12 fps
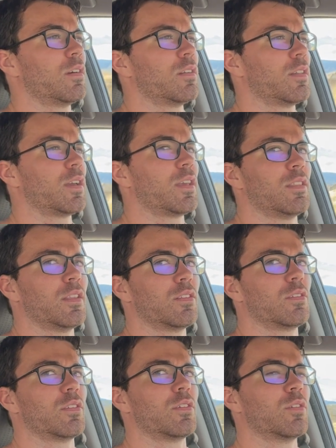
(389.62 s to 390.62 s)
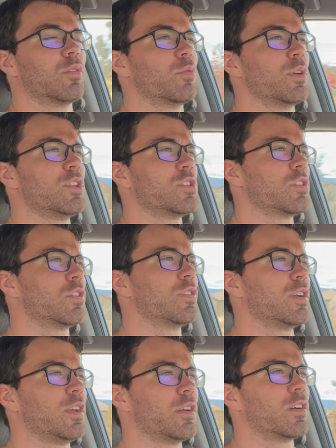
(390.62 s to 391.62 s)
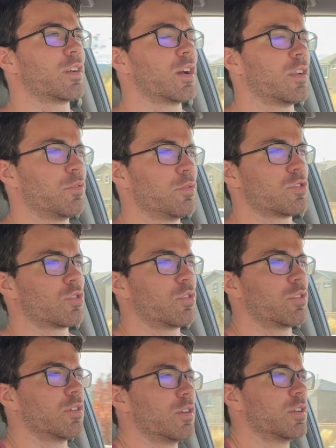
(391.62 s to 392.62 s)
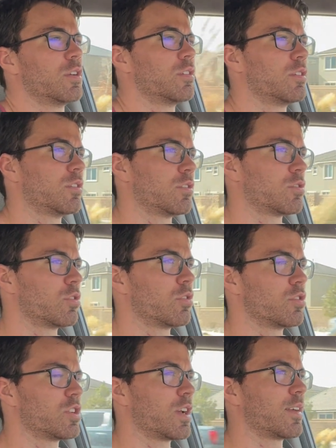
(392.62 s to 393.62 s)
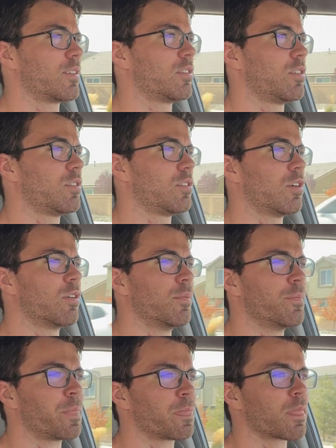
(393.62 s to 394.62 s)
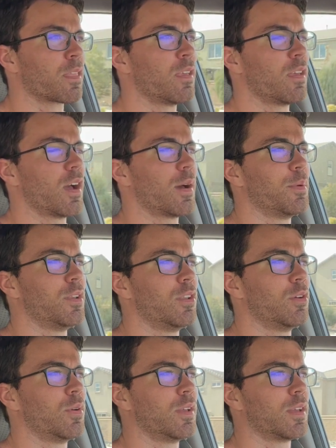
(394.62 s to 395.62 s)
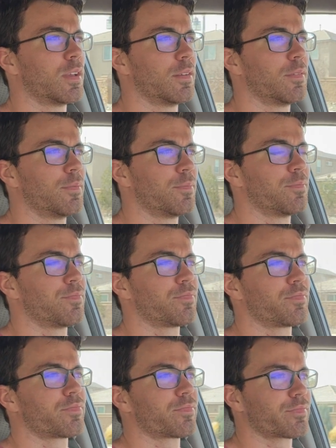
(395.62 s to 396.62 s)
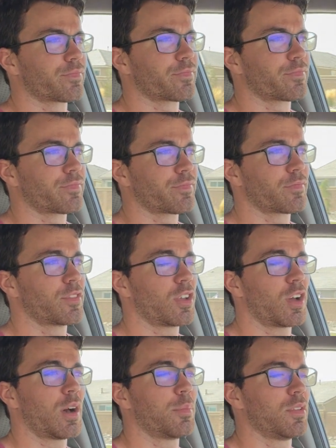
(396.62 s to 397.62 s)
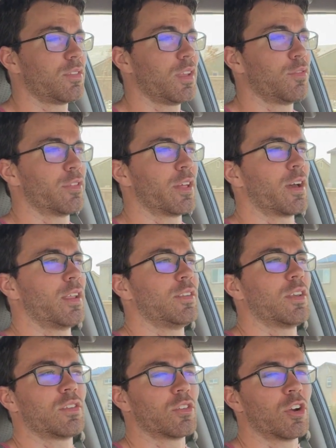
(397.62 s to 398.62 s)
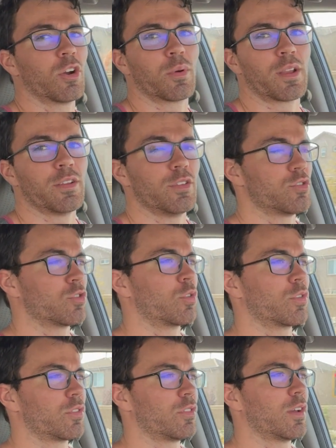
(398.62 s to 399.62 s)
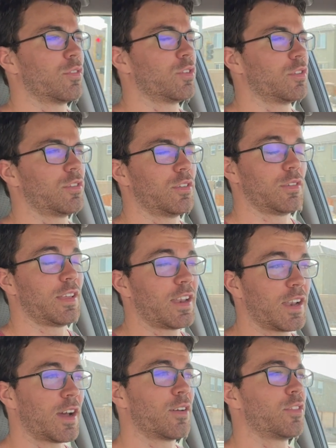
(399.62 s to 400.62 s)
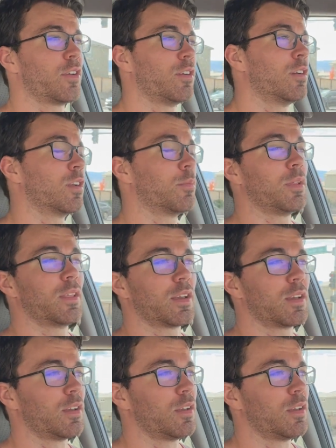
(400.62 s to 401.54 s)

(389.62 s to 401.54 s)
Like in this little region over here, kind of shoulder, shoulder chest. So I've been doing to compensate for that. It doesn't hurt when I do shoulder stuff just to get it out there. You're going to be like,